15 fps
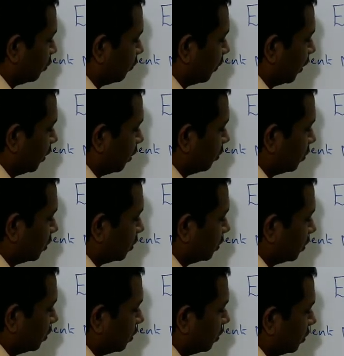to find out
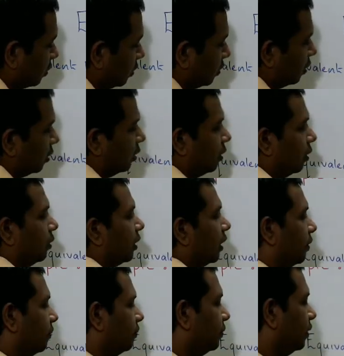
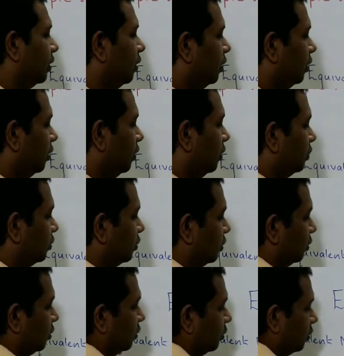okay
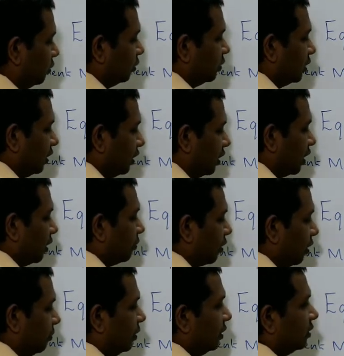so here I am
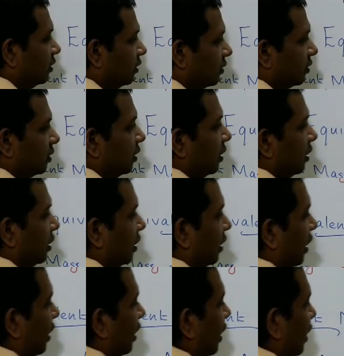rubbing this
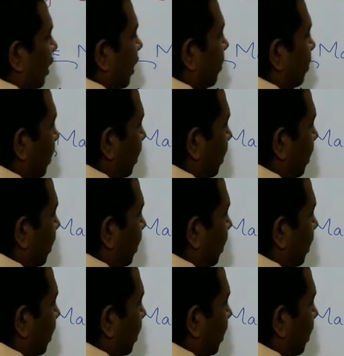again I am